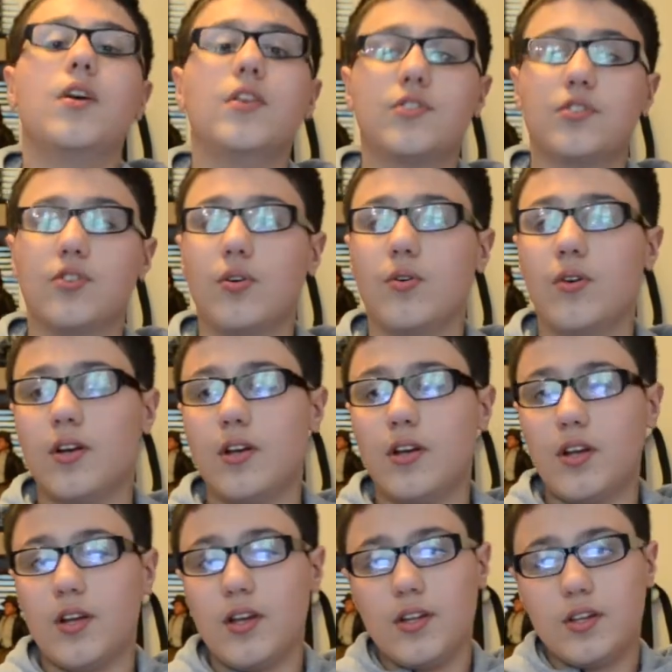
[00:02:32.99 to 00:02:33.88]
So
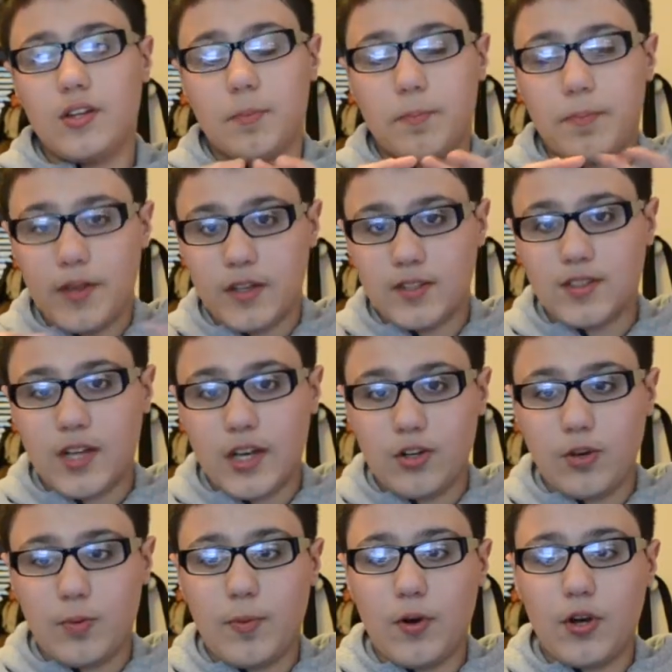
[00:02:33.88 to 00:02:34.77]
the big
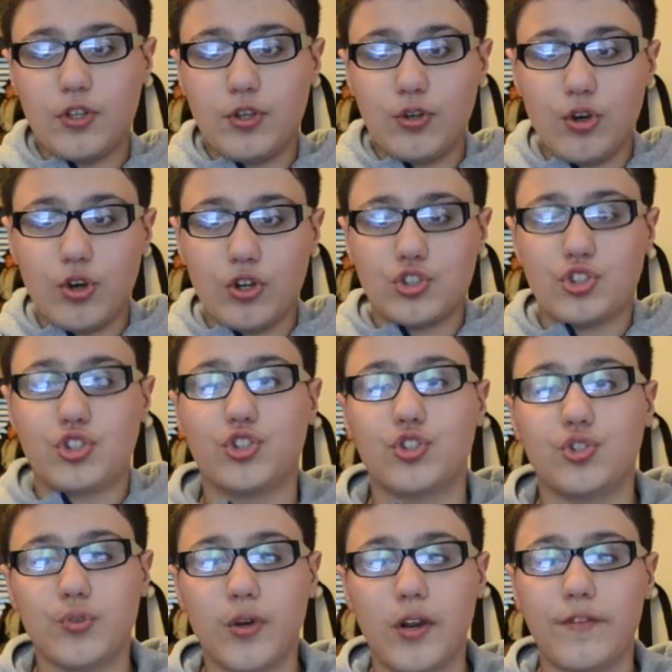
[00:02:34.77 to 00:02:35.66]
Dinobot, you got
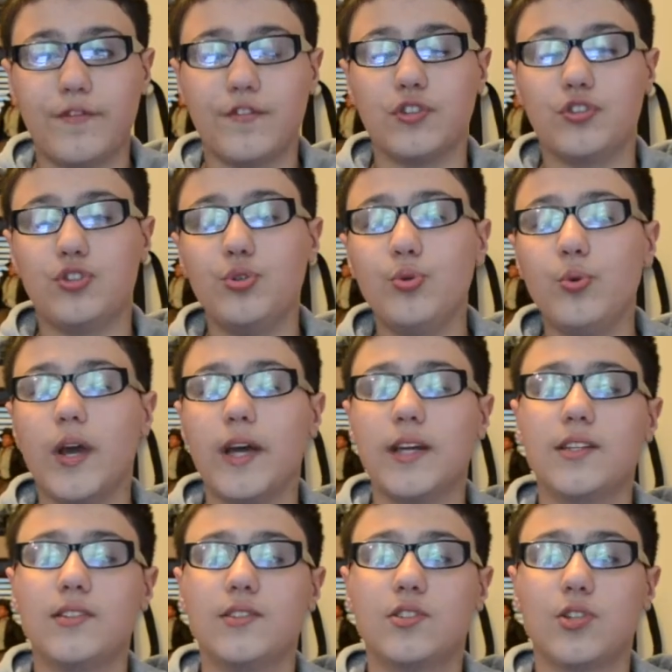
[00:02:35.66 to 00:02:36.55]
Strafe, the
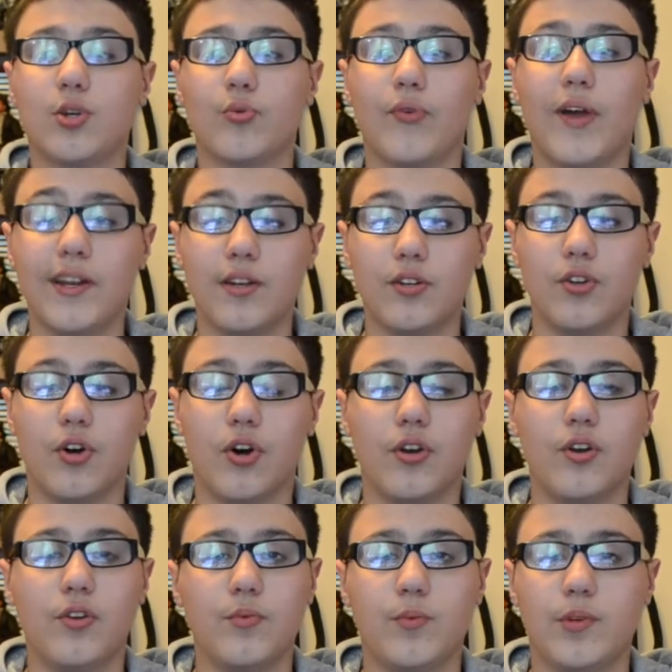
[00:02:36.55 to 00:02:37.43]
2-headed
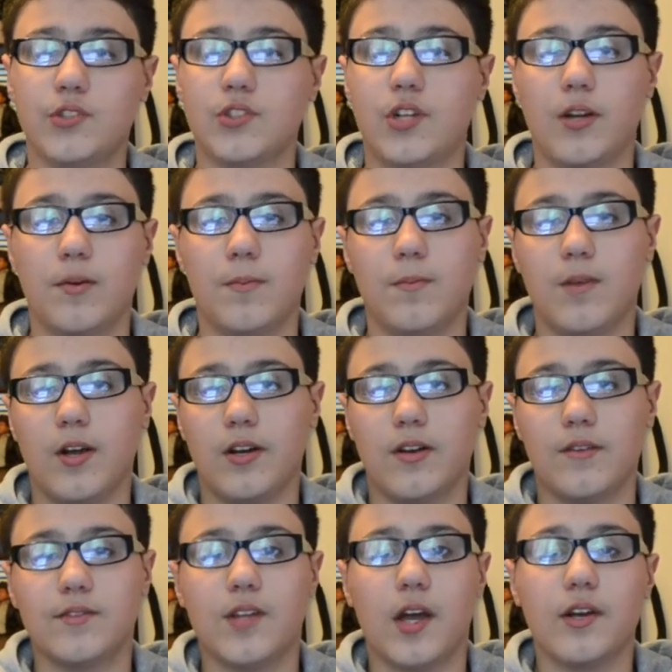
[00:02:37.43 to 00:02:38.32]
Pteranodon, which I
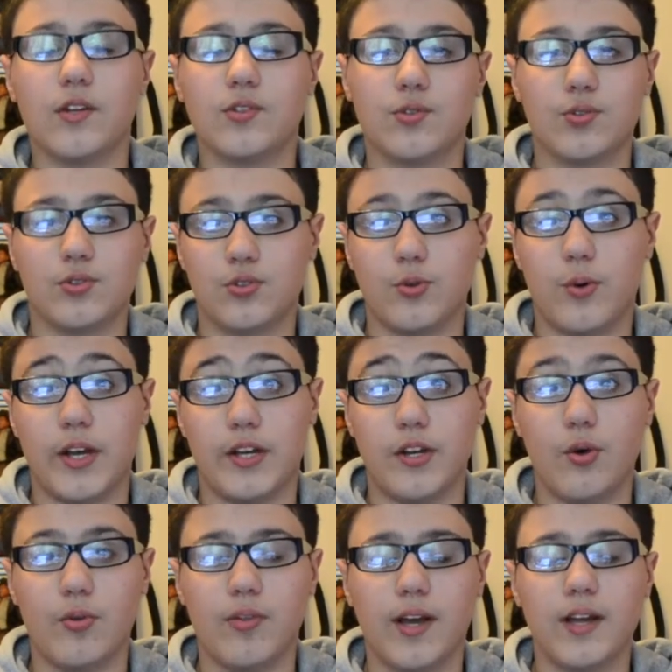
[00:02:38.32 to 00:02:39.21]
love dinosaurs, so I
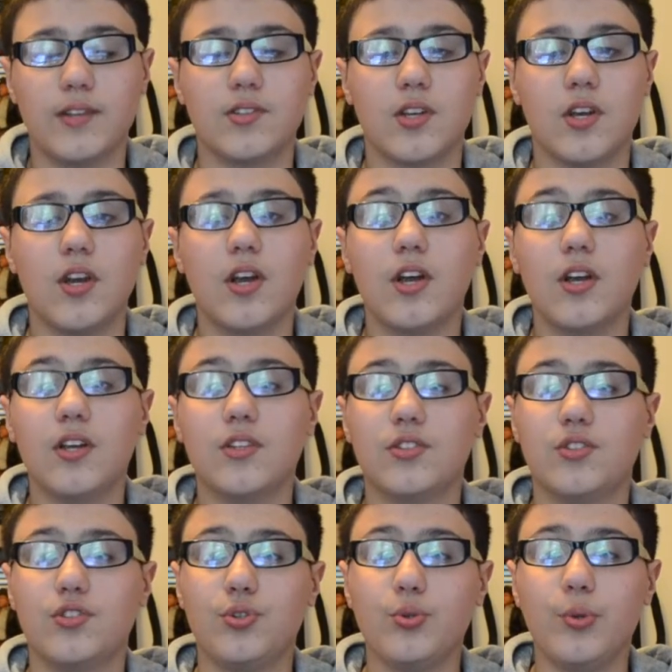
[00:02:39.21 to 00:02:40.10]
know that.
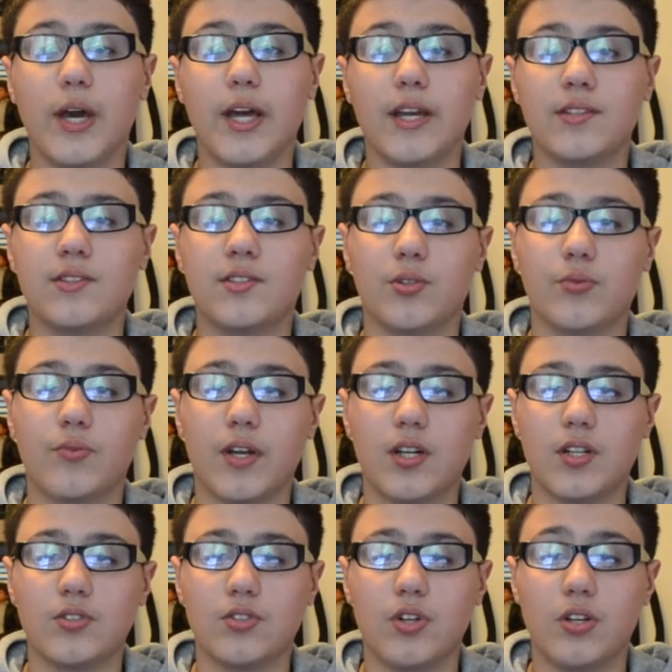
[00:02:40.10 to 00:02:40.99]
The 2-headed
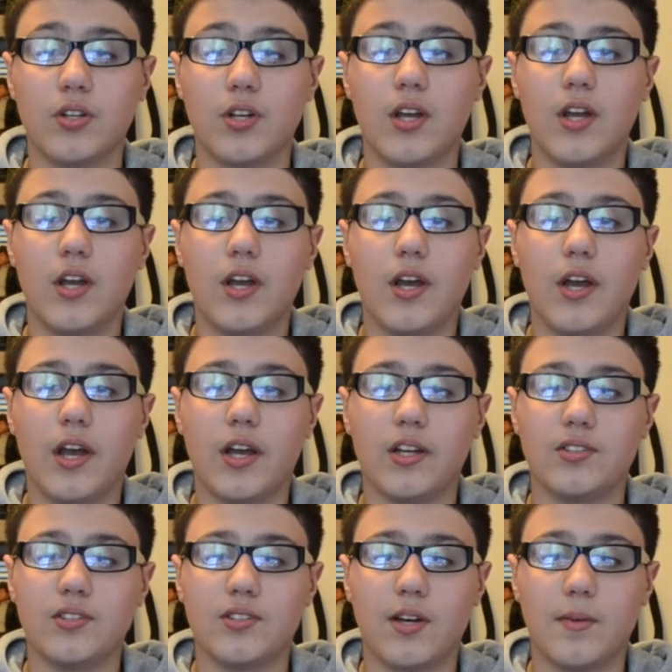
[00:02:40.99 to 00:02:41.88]
Pteranodon,
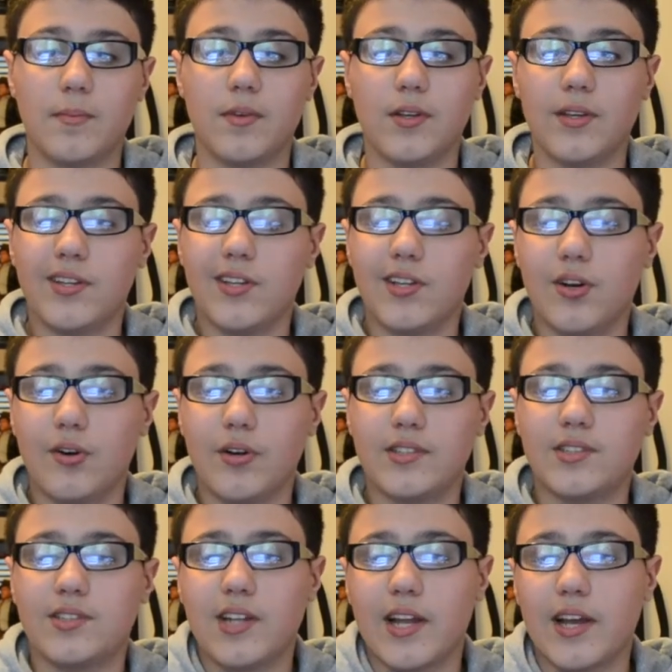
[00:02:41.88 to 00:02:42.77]
and
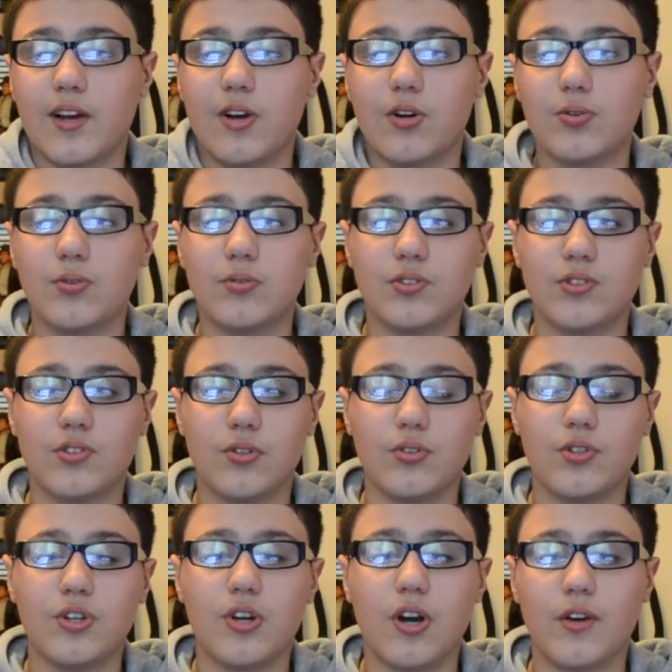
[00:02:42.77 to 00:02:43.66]
it's Lego, so
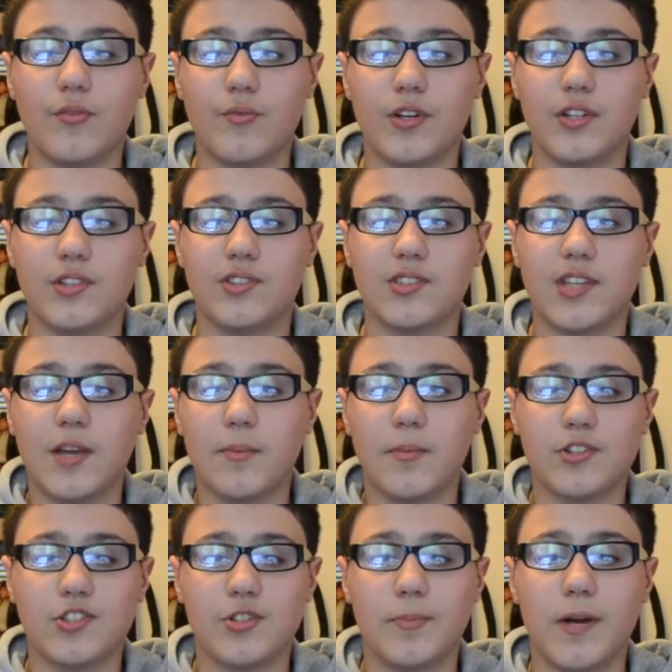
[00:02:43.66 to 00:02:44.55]
you can't really say
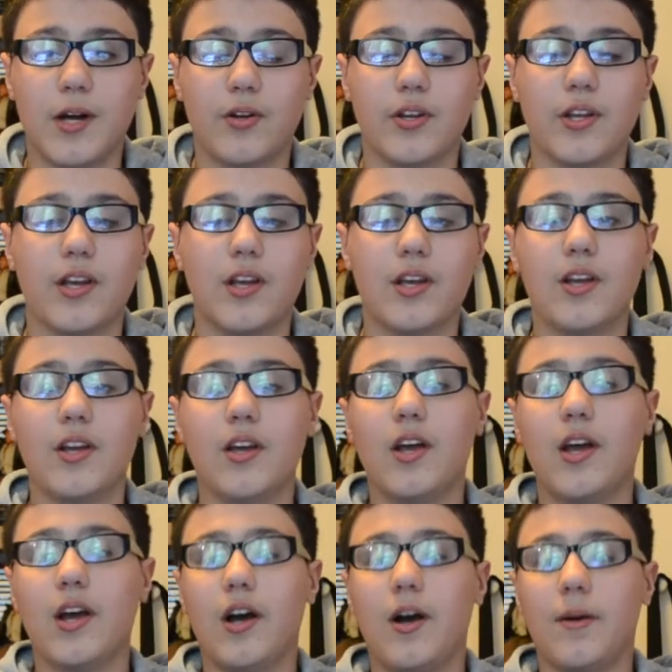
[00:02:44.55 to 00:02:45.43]
much about it.
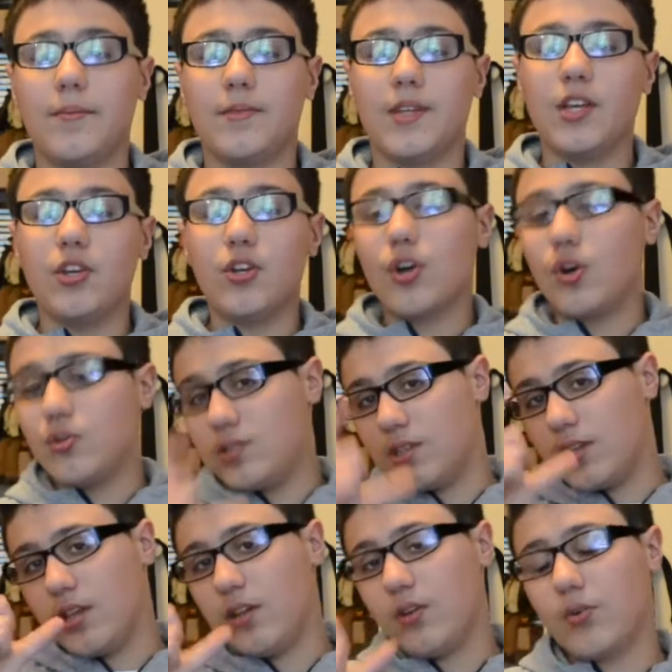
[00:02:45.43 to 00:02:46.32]
Then you go
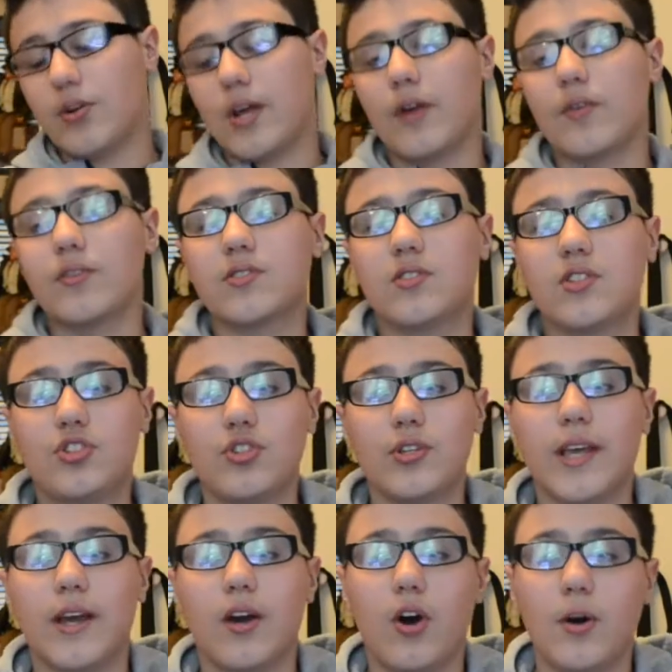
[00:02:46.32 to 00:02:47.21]
to the little characters.
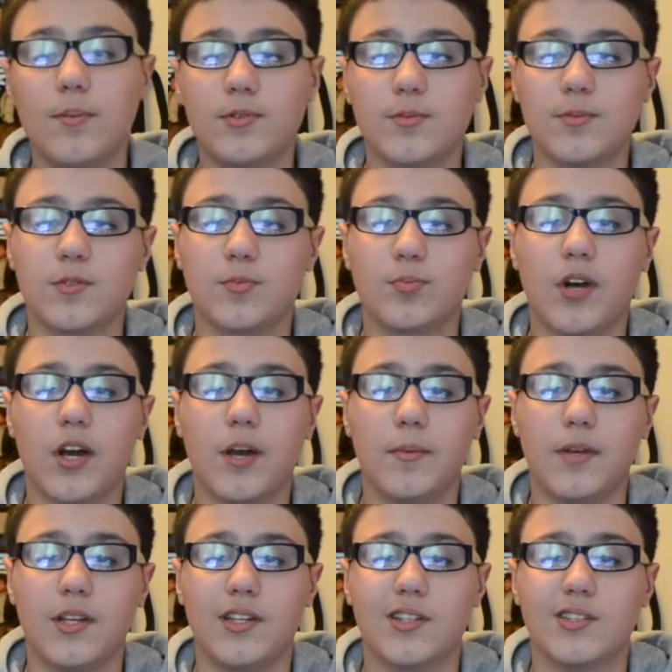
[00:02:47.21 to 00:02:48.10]
You get Optimus
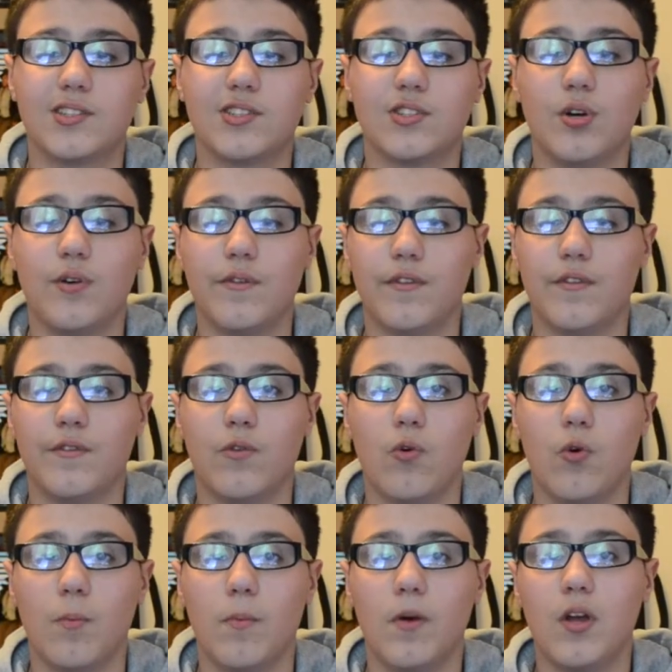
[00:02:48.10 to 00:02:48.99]
Prime in his silver
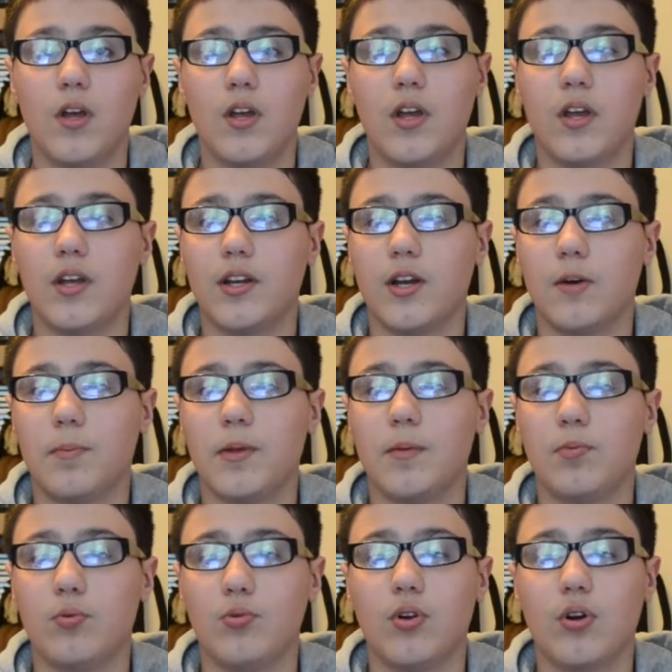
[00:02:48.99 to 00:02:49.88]
form. Now
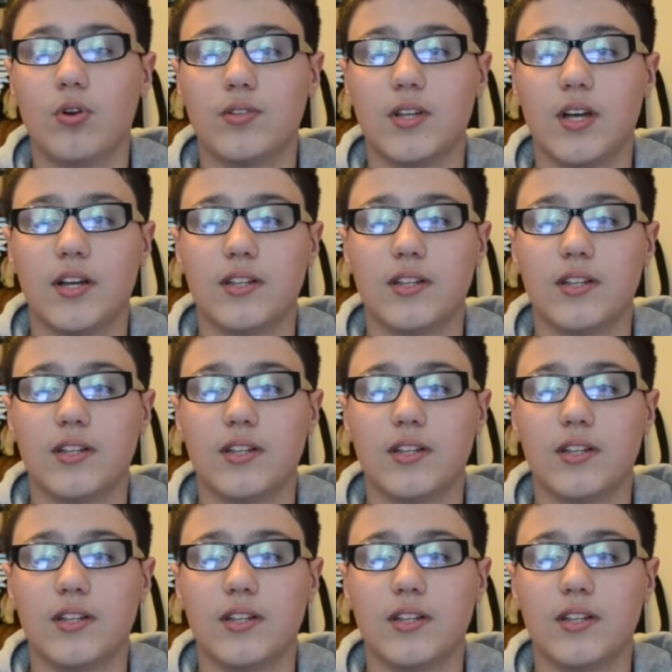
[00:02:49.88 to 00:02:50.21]
people know